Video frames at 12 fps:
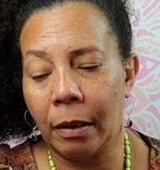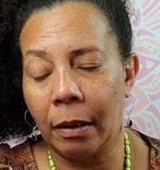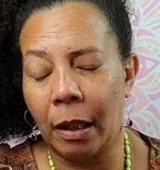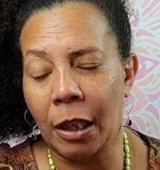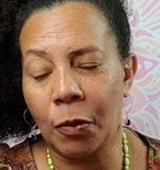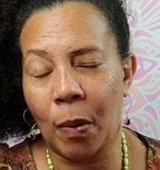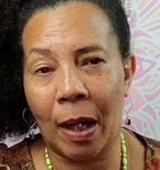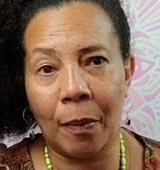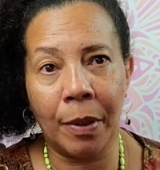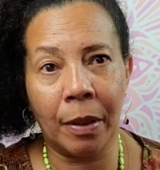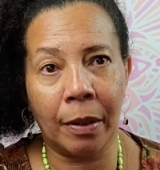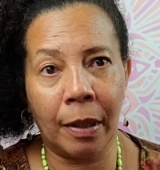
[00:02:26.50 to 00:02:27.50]
It's why
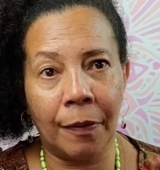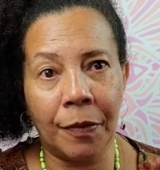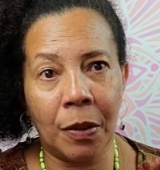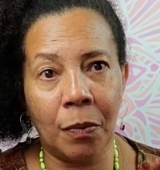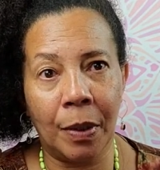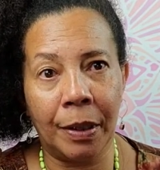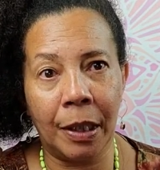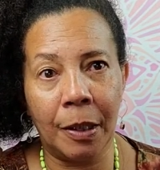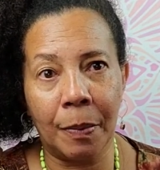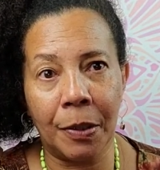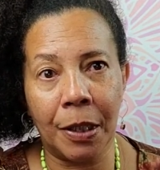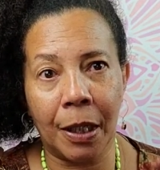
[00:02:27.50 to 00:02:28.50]
we are gifted with these
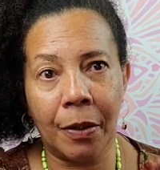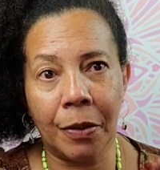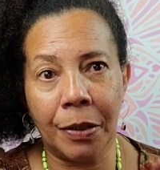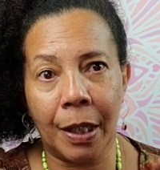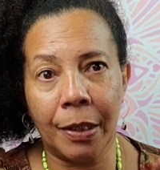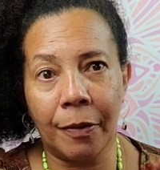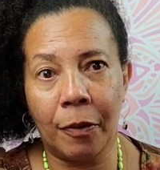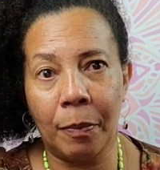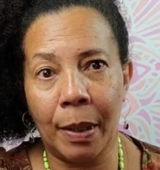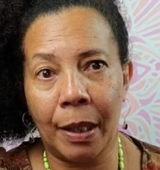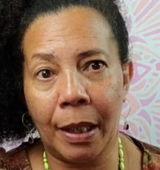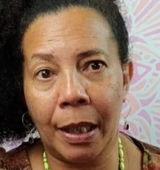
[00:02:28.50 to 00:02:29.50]
particular sets of
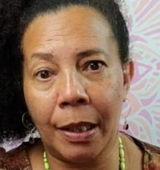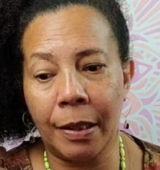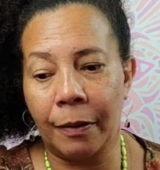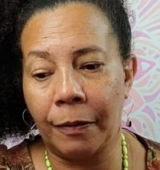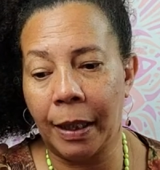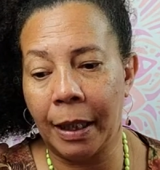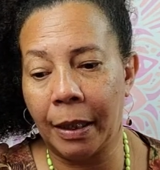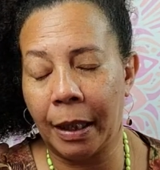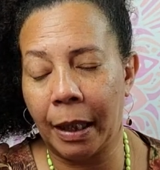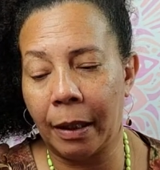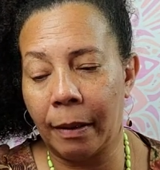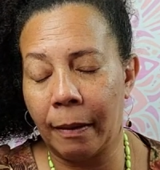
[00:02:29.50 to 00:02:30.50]
abilities of healing,